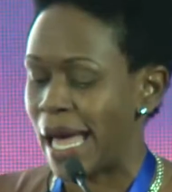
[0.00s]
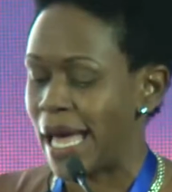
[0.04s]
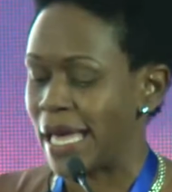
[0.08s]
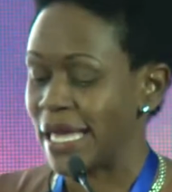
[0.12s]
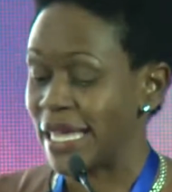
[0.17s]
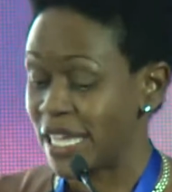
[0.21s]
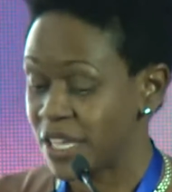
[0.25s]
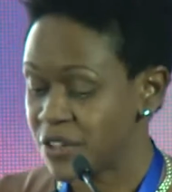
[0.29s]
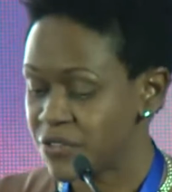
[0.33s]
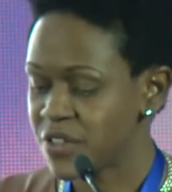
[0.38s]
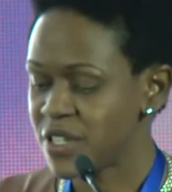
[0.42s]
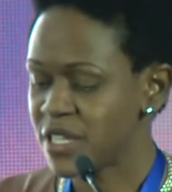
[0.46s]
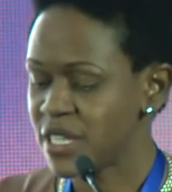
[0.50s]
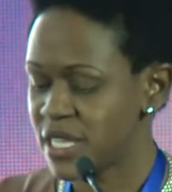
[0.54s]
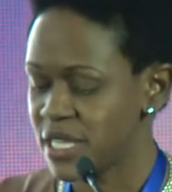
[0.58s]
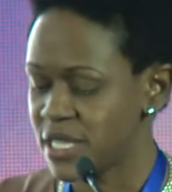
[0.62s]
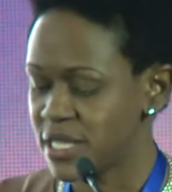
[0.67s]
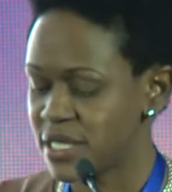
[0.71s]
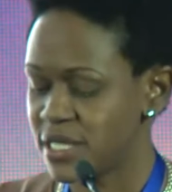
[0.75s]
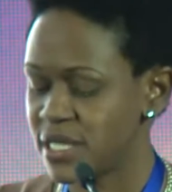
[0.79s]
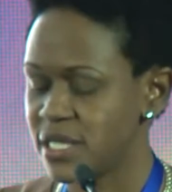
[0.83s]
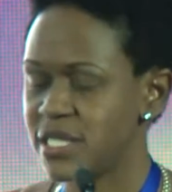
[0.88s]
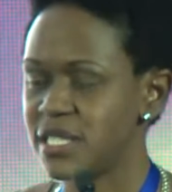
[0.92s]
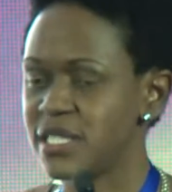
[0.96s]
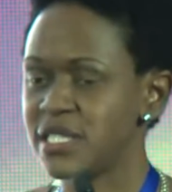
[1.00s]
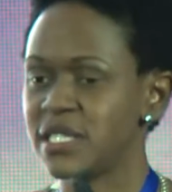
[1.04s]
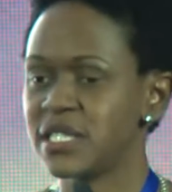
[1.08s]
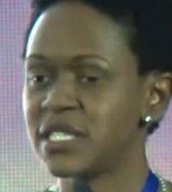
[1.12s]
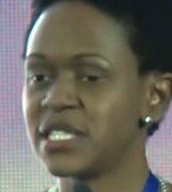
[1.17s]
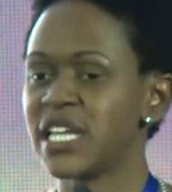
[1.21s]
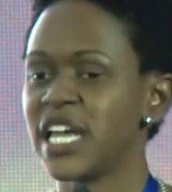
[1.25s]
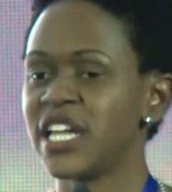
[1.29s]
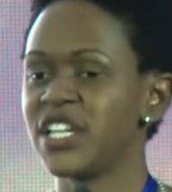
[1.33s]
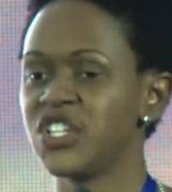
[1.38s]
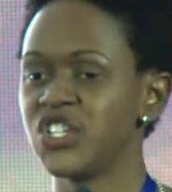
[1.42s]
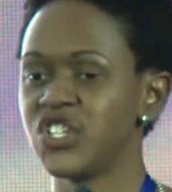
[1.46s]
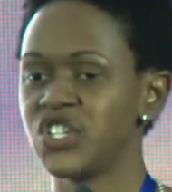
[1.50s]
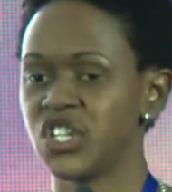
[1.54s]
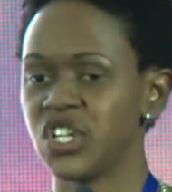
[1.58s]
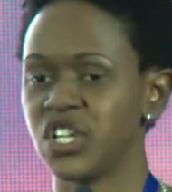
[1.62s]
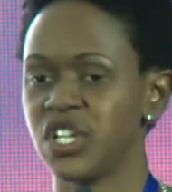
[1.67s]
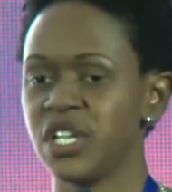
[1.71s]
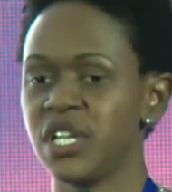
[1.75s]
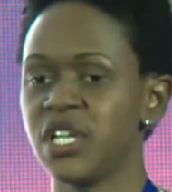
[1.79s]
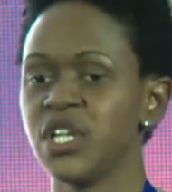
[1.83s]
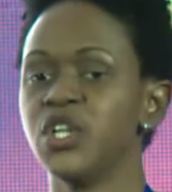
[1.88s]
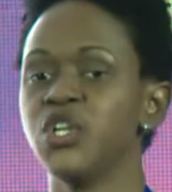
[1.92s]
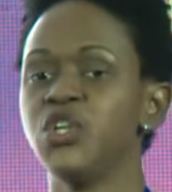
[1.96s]
given this is a
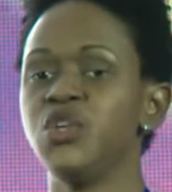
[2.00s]
tension,